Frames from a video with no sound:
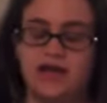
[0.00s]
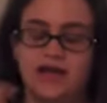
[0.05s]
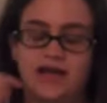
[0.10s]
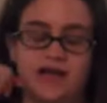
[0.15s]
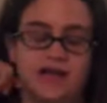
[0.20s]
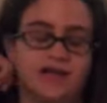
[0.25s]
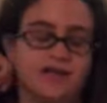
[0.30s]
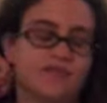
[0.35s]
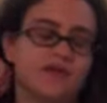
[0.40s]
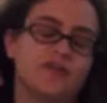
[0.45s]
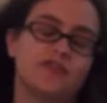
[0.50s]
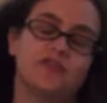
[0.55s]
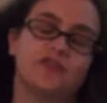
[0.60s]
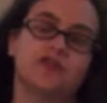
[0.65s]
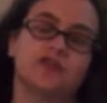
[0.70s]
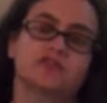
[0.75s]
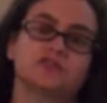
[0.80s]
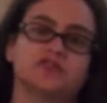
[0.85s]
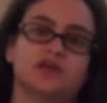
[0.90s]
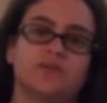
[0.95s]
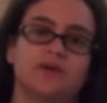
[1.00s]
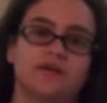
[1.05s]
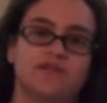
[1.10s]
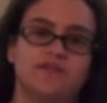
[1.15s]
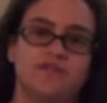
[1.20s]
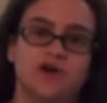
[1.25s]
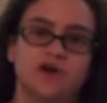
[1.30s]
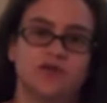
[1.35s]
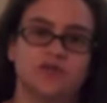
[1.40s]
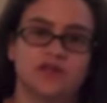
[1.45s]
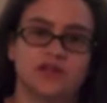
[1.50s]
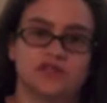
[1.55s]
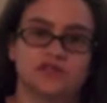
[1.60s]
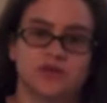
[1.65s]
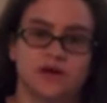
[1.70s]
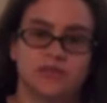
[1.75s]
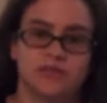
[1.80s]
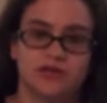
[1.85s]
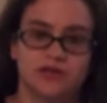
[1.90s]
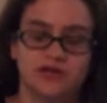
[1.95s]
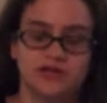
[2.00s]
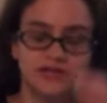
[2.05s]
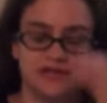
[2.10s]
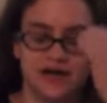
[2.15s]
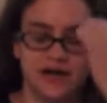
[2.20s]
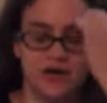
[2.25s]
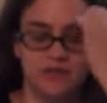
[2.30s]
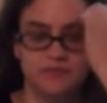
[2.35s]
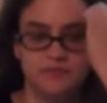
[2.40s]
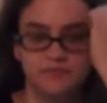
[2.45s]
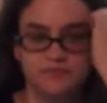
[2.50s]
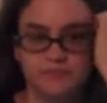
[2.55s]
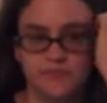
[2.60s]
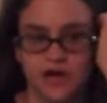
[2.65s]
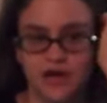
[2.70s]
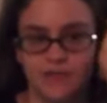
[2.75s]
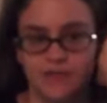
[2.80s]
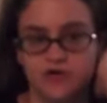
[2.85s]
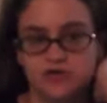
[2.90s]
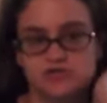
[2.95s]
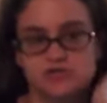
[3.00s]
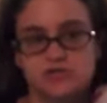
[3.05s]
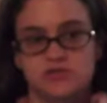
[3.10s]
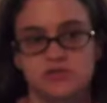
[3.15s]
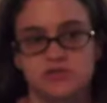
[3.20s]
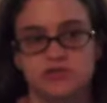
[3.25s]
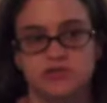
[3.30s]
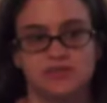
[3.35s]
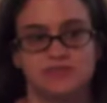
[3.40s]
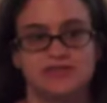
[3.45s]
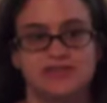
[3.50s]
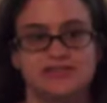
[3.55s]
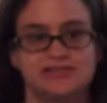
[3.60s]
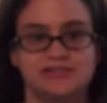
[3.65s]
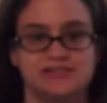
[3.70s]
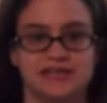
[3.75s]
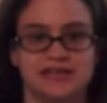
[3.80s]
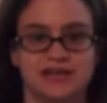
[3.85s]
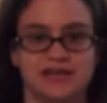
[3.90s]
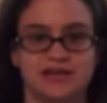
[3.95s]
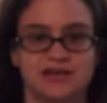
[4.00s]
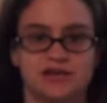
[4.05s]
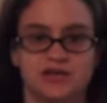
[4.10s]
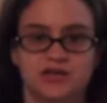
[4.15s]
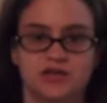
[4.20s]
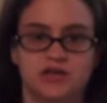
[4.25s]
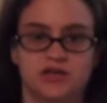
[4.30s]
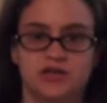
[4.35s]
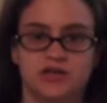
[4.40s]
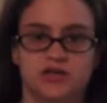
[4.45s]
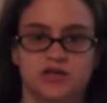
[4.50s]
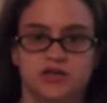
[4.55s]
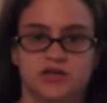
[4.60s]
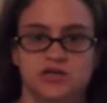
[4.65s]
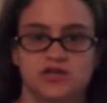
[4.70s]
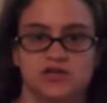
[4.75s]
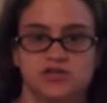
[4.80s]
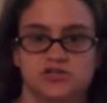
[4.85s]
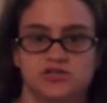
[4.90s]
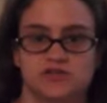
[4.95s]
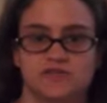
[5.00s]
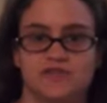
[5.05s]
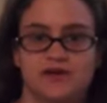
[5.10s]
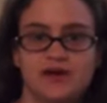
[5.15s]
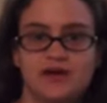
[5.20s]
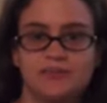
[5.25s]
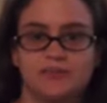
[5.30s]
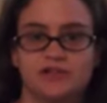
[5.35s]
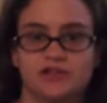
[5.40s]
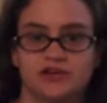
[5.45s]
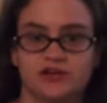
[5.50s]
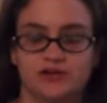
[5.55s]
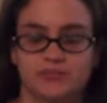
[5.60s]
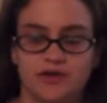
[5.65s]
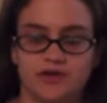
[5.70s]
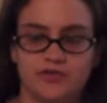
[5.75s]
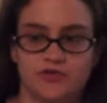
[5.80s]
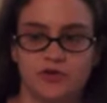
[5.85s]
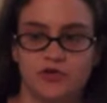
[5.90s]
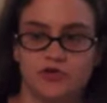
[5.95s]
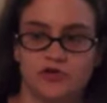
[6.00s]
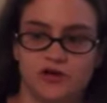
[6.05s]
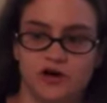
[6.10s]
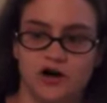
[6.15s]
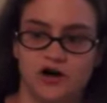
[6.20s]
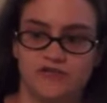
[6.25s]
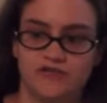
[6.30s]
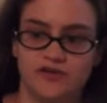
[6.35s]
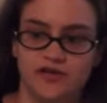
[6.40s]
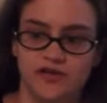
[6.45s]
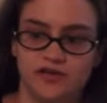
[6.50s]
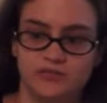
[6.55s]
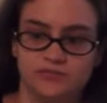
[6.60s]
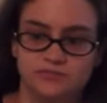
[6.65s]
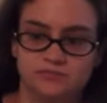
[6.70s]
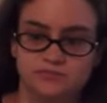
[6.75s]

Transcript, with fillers: And I've got the notes on my phone, that's why I'm looking down. I'm also a little bit sick, so if I'm clearing my throat or coughing,